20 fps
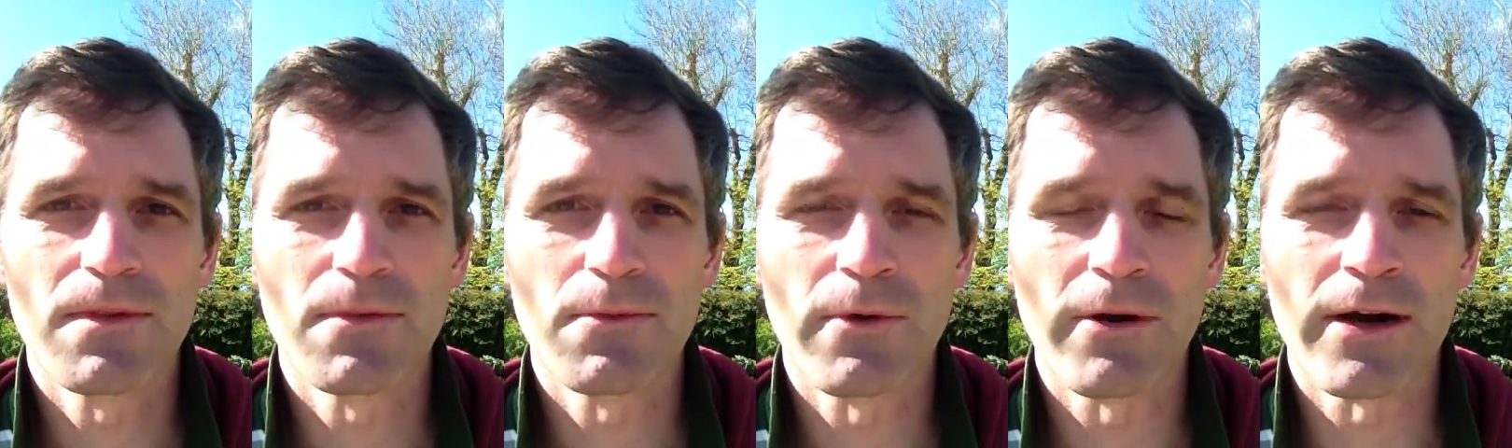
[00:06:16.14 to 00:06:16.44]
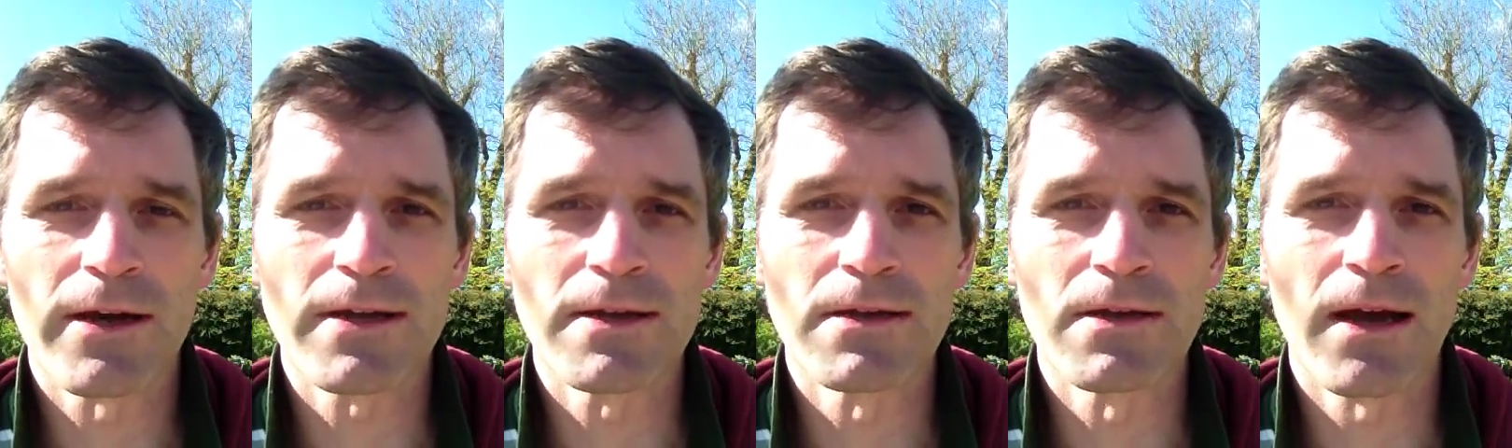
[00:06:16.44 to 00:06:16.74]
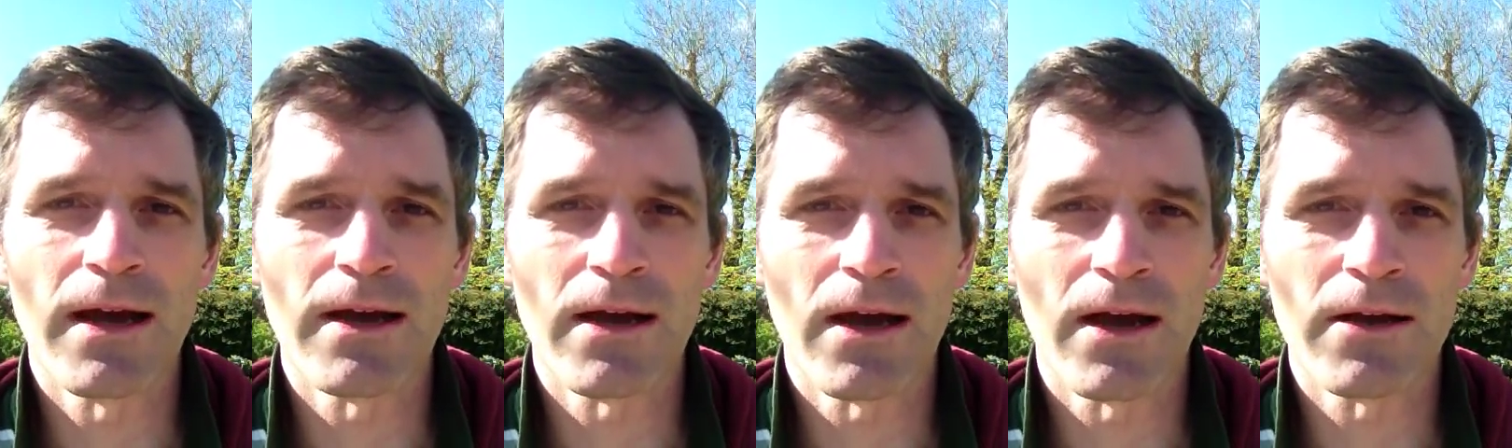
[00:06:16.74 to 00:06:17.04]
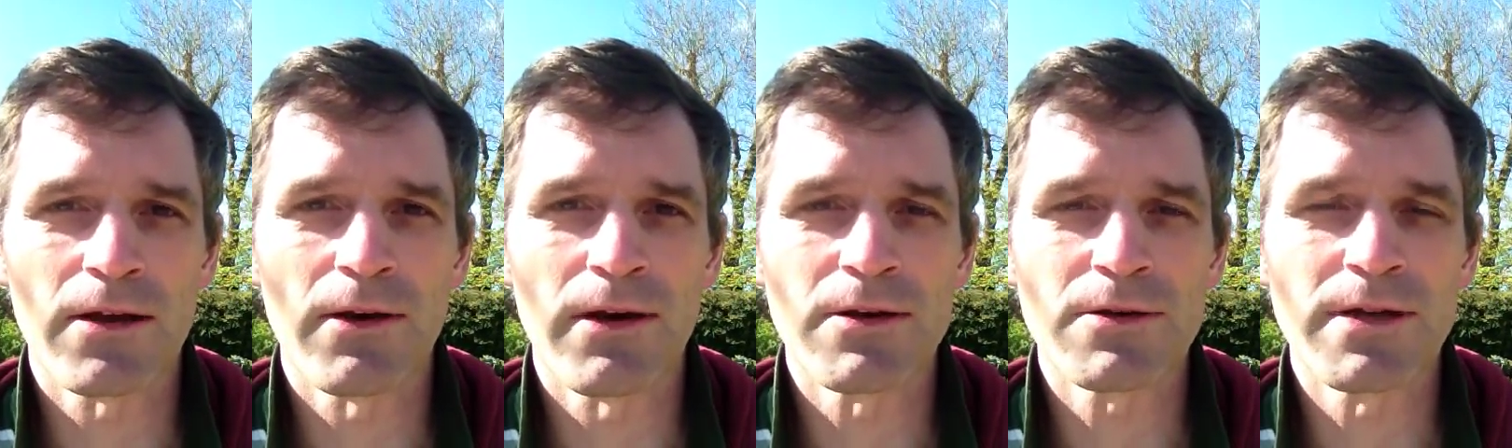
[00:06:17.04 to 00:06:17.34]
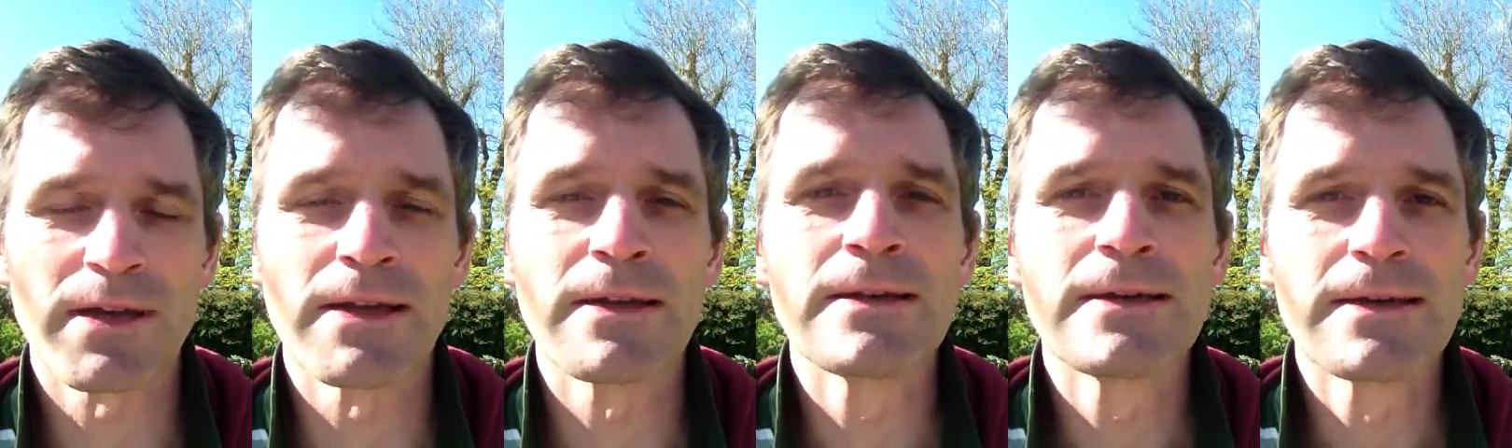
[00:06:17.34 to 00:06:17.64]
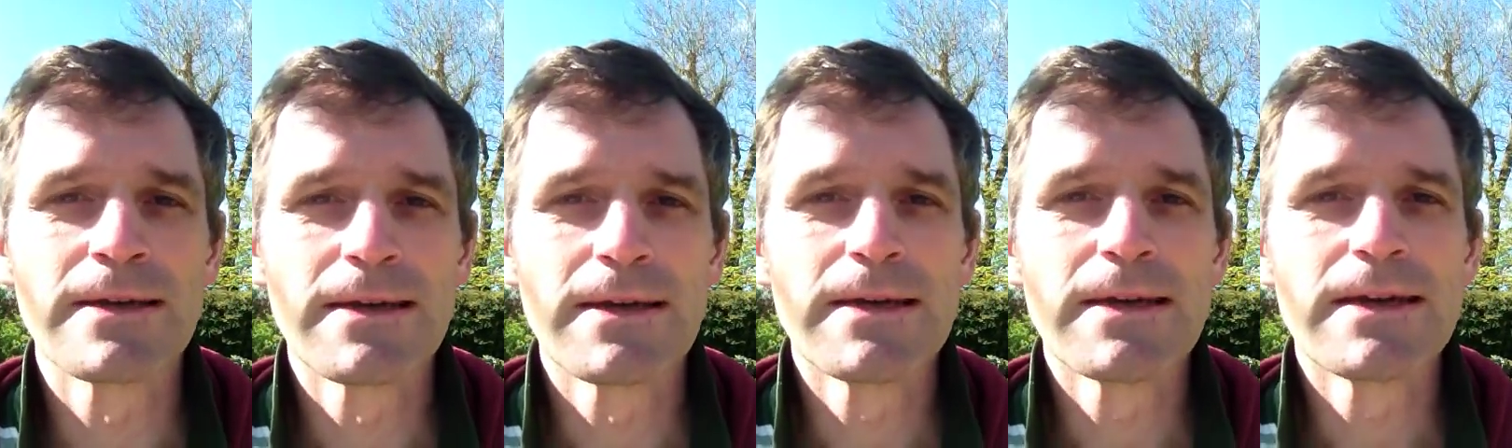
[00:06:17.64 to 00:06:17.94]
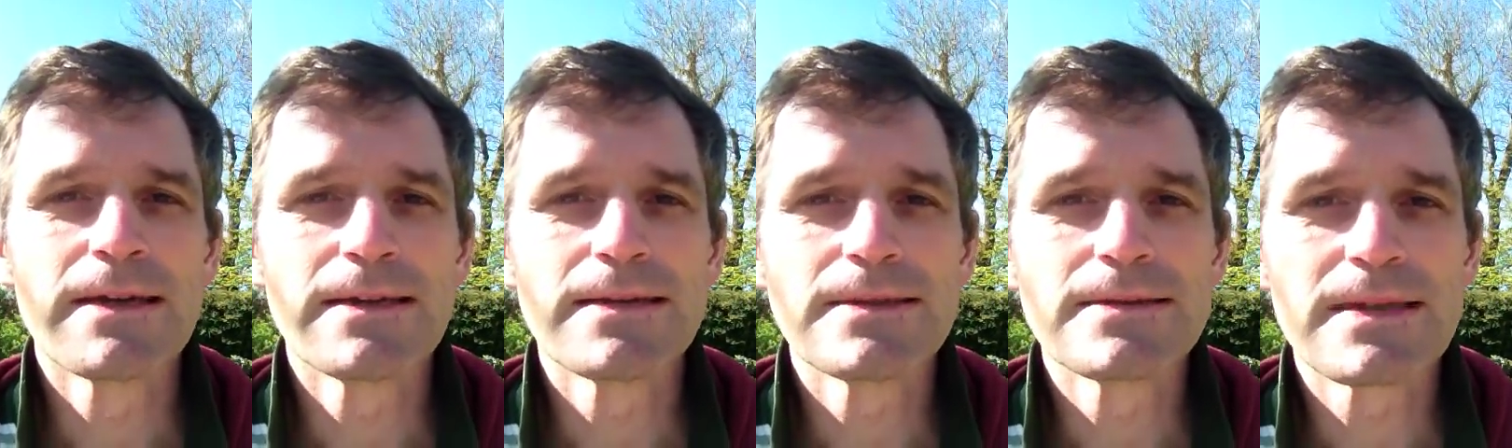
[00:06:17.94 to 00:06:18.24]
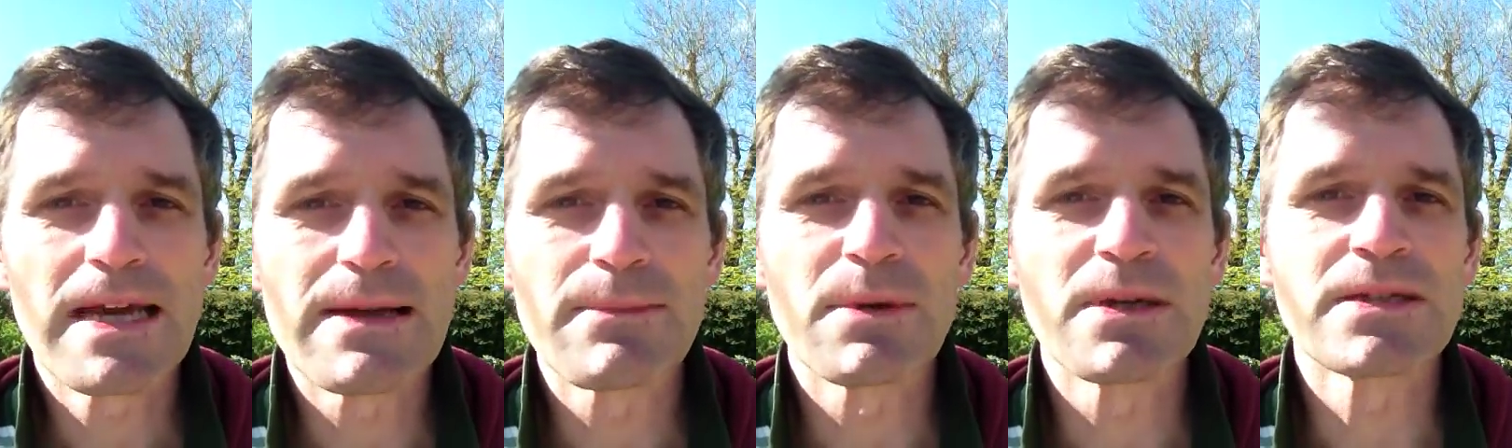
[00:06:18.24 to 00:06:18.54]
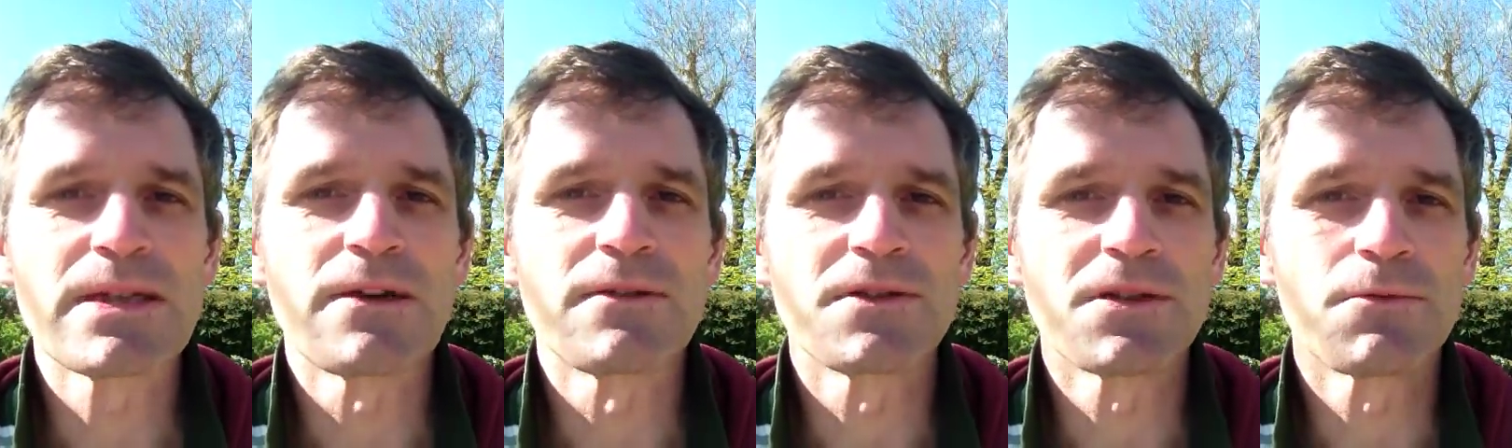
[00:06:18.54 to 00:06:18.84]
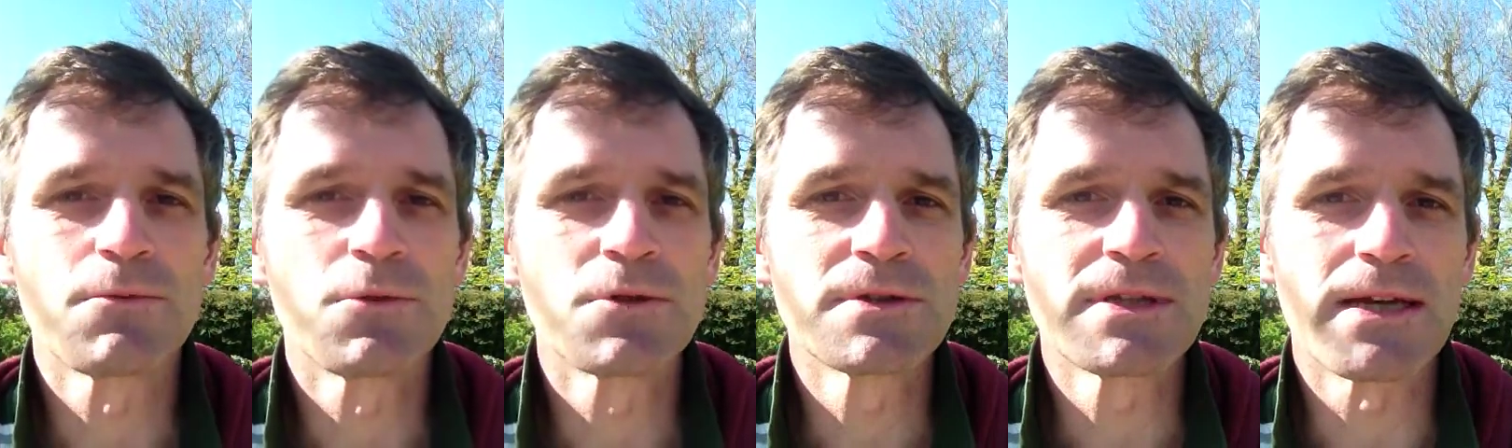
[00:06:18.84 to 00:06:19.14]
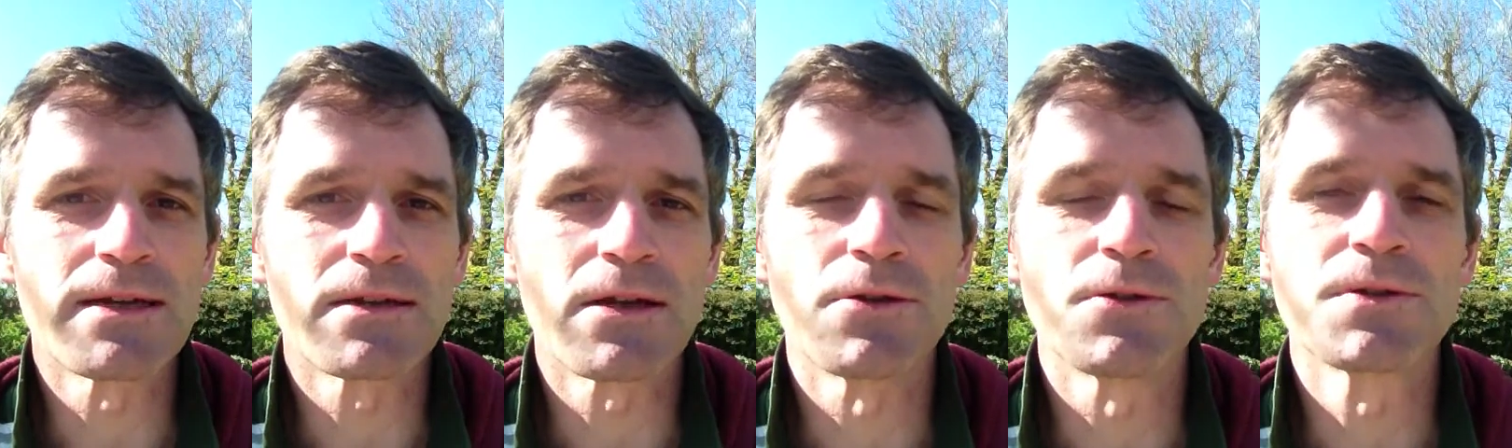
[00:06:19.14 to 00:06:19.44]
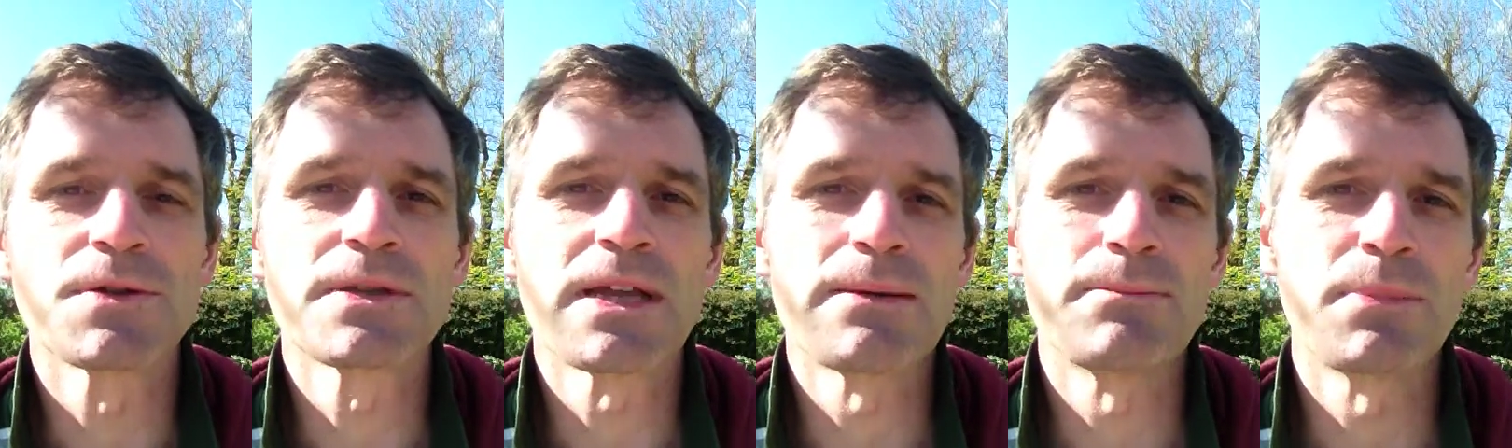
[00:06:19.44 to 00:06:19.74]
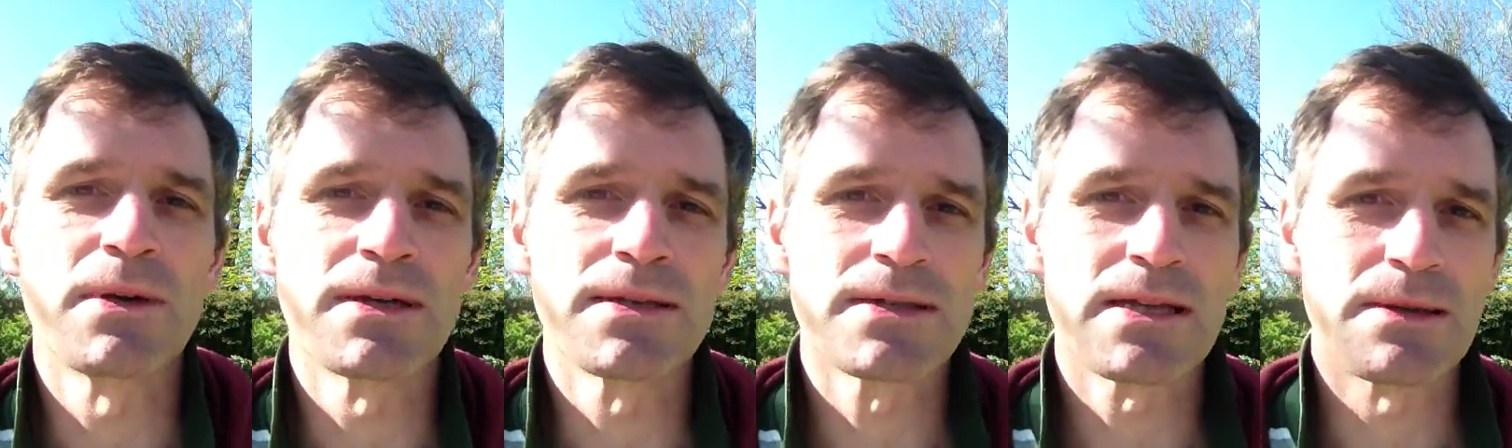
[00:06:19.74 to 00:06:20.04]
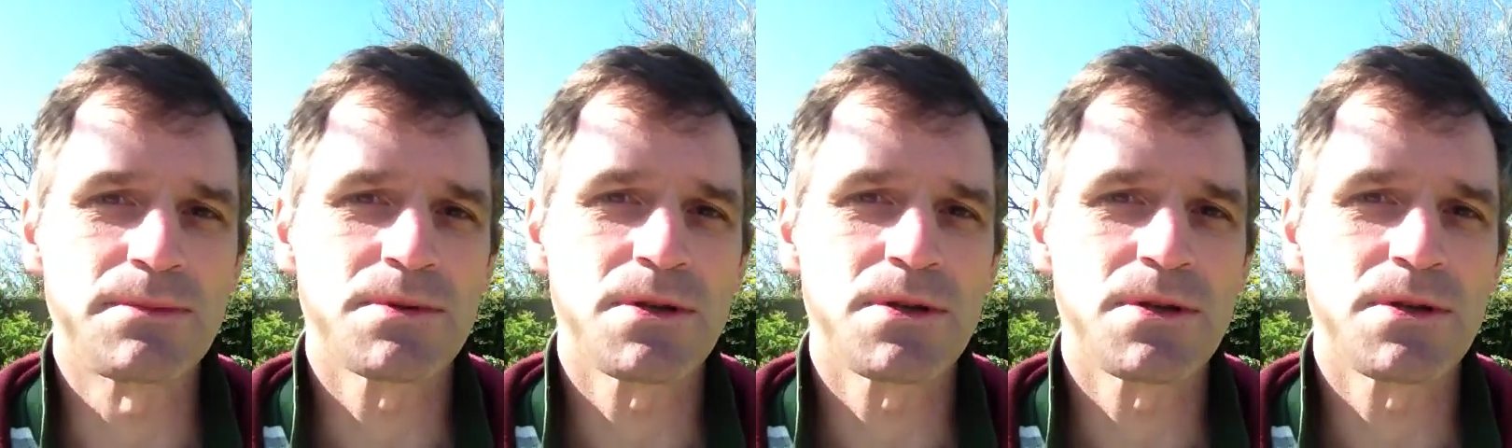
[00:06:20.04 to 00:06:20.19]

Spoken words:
where I can actually take myself towards that goal step by step.